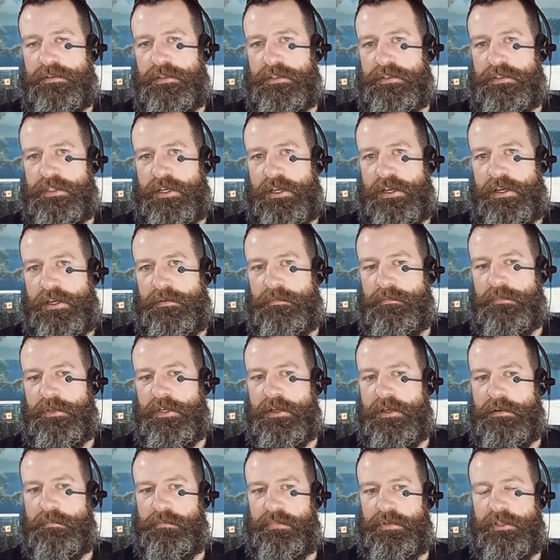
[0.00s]
time,
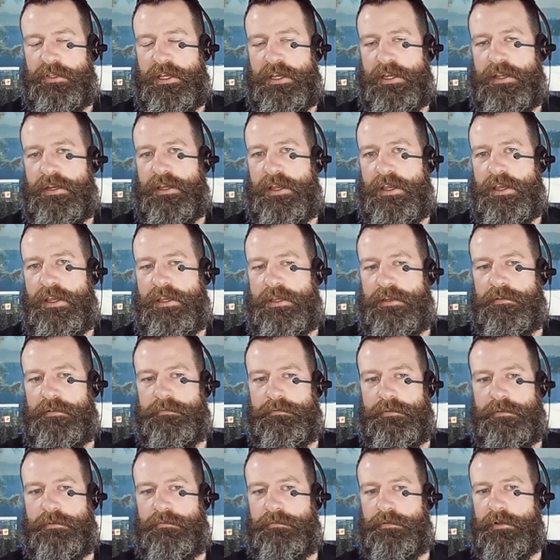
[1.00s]
plan A
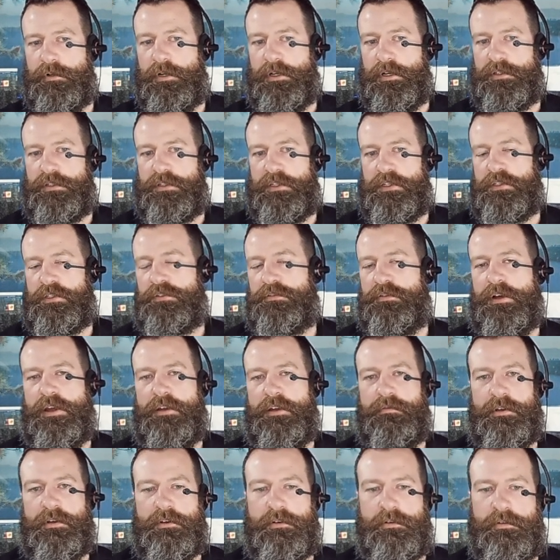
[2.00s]
will work. Just try
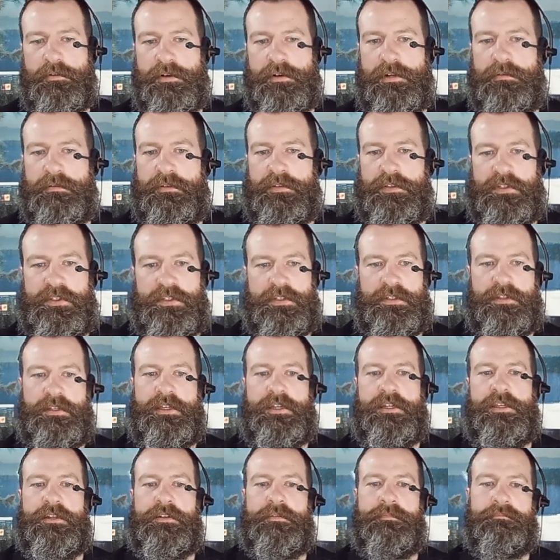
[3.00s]
recording with
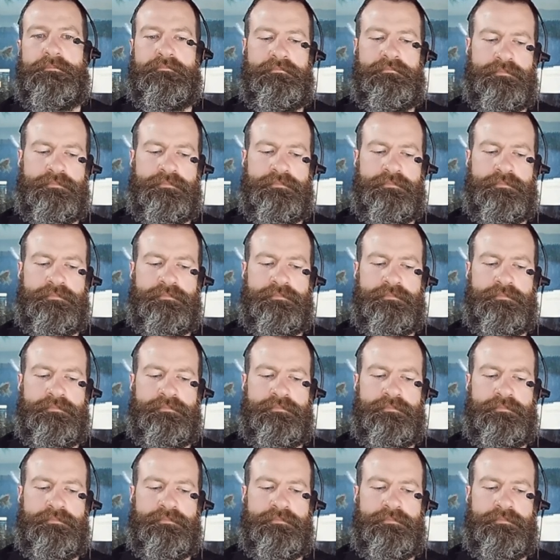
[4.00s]
Selenium.